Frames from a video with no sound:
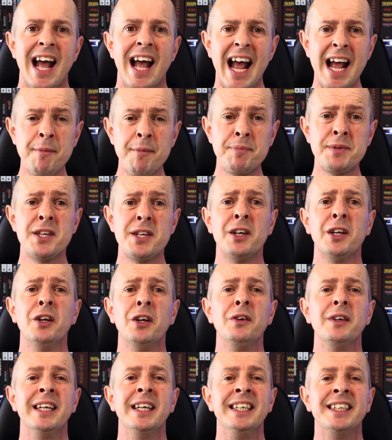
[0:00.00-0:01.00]

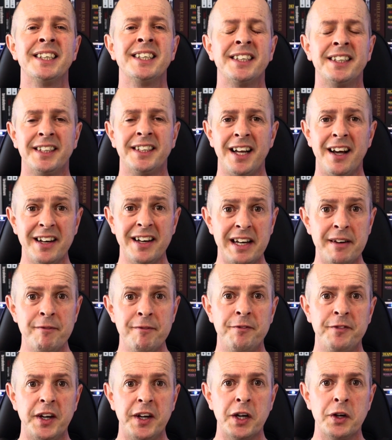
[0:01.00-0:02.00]
Absolutely
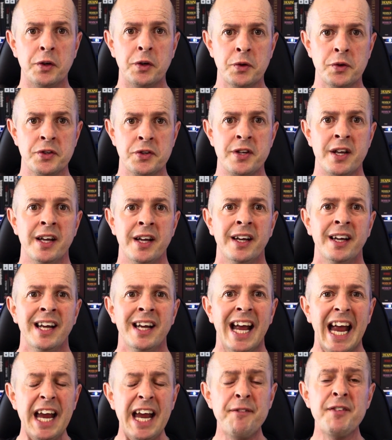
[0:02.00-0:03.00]
stunning views.
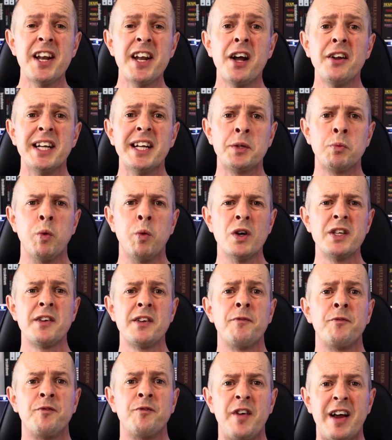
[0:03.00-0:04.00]
Even though this was a
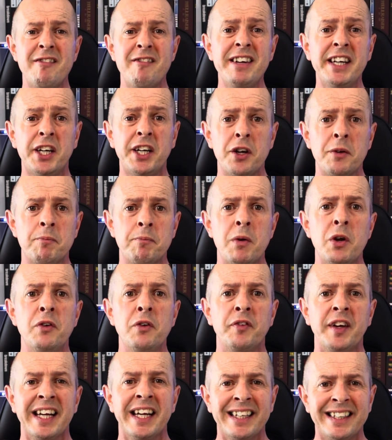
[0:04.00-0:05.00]
very good
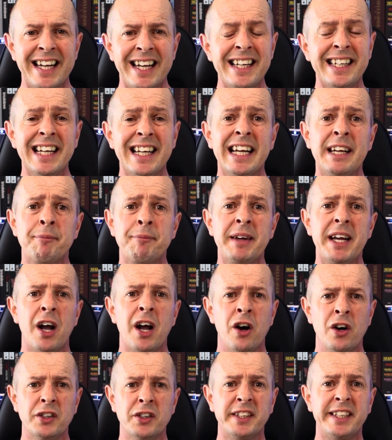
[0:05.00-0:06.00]
movie, it did leave me
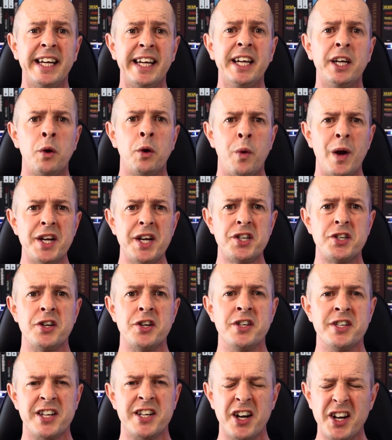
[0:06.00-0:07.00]
asking
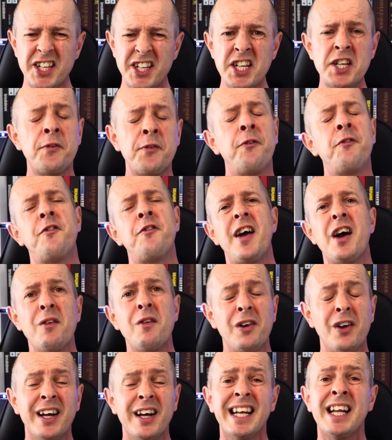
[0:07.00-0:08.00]
questions and I just
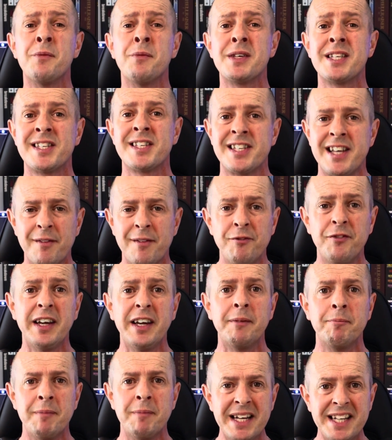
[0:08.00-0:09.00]
felt like there was
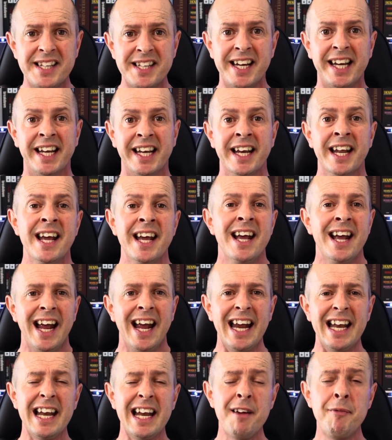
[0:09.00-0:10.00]
something missing.
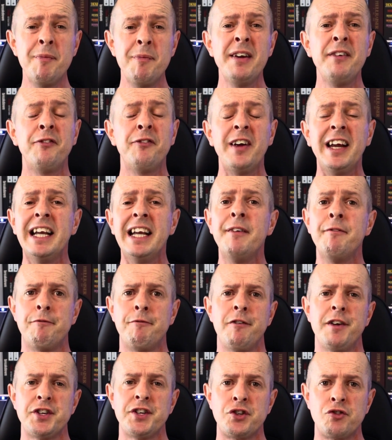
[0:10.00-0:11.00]
It left me feeling
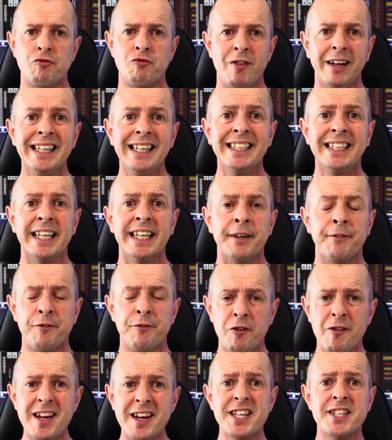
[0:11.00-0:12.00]
frustrated.
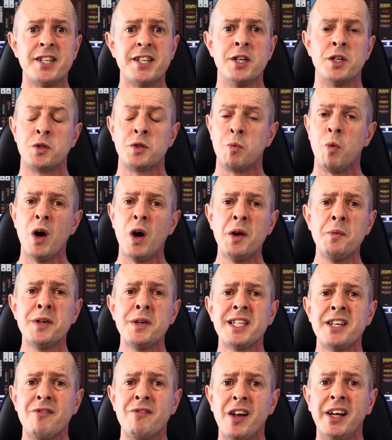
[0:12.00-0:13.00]
For instance, why
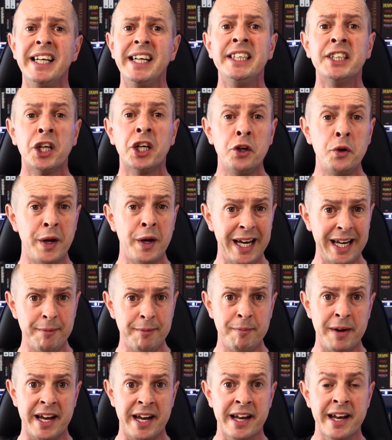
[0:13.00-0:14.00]
was there only two
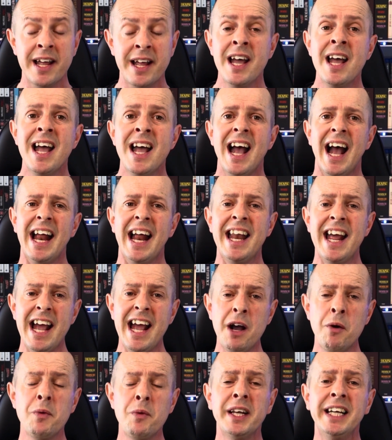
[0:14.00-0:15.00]
hitmen? And
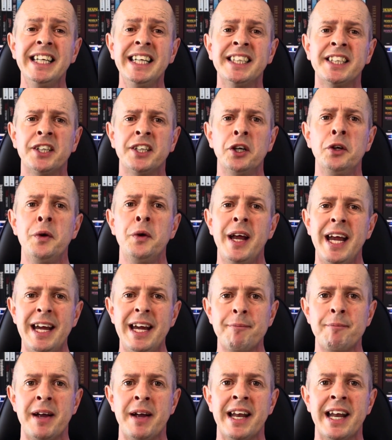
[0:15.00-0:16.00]
how were these two
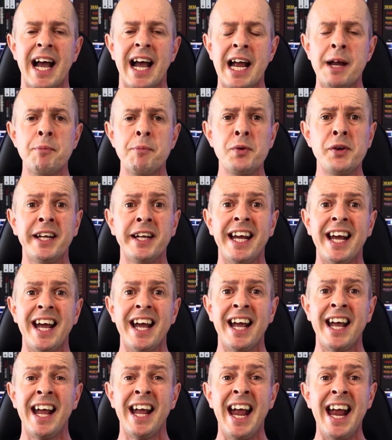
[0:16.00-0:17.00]
hitmen able to get
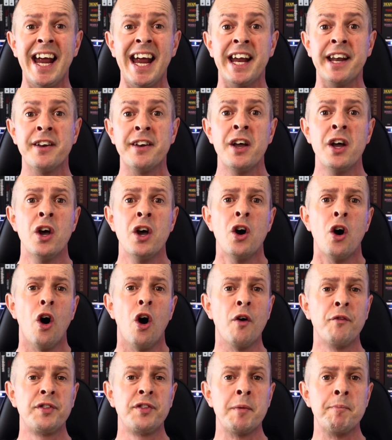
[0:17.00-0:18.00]
ahead
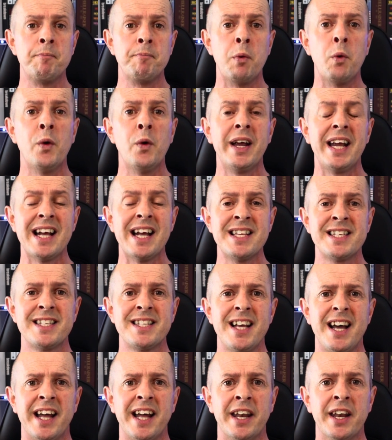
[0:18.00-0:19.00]
of the boy and
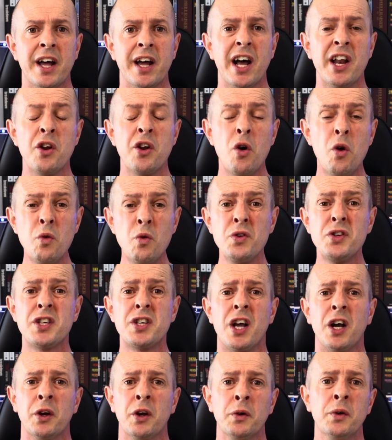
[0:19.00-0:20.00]
son? And
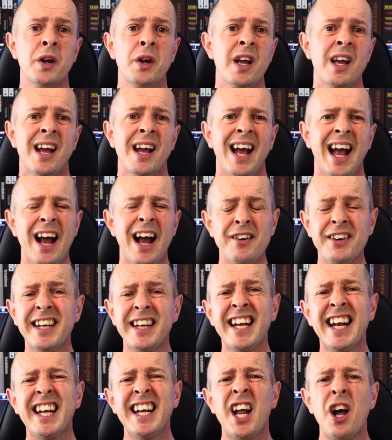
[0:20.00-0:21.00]
also, how did
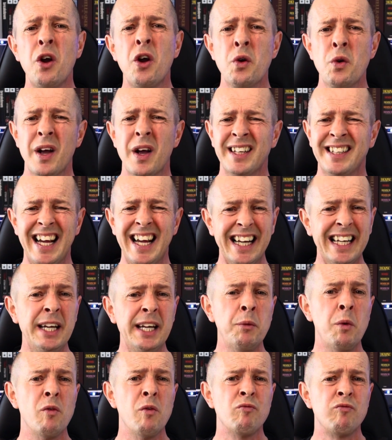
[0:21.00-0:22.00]
they know exactly
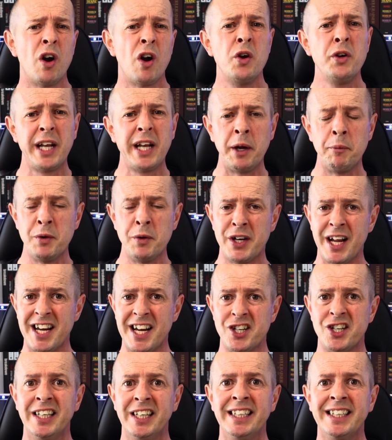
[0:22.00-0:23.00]
what road they would
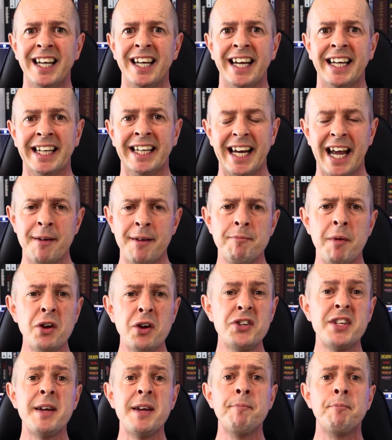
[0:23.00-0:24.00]
actually take? And
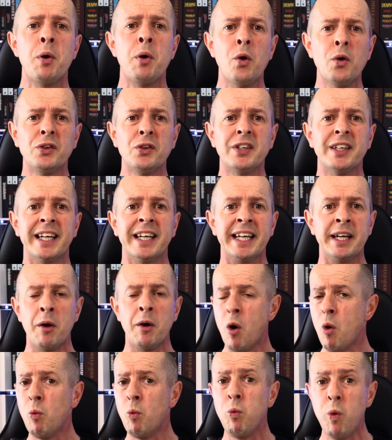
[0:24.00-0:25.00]
most
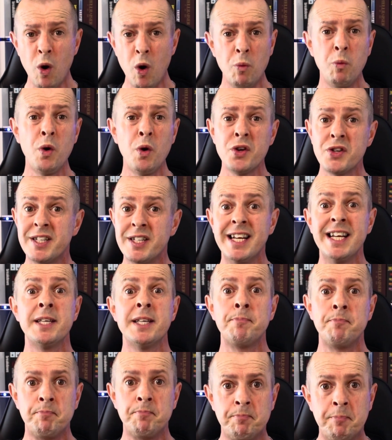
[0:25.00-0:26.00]
importantly, what was
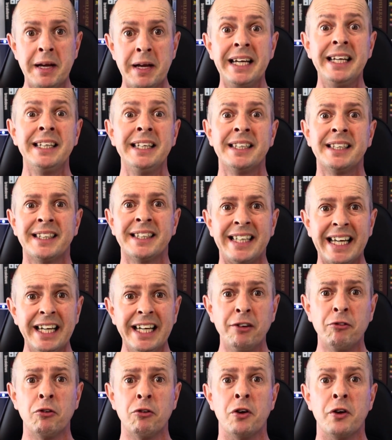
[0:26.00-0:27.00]
this big
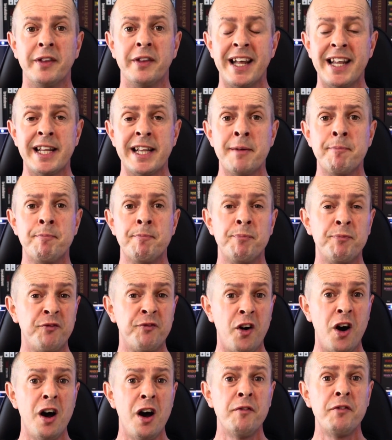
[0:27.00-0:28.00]
secret that the
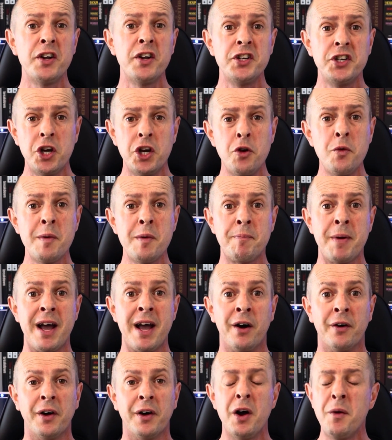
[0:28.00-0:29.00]
father knew
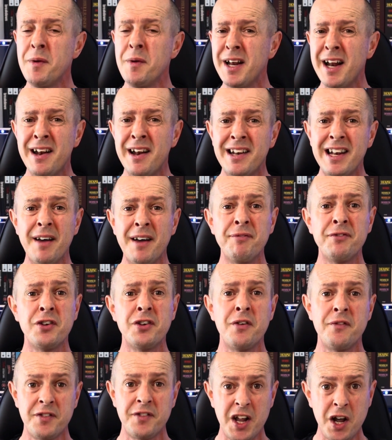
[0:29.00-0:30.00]
about? I would have loved to
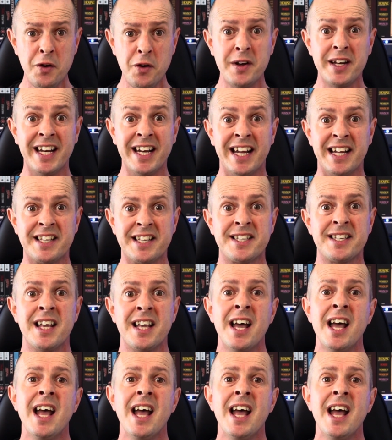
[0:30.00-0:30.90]
have known this.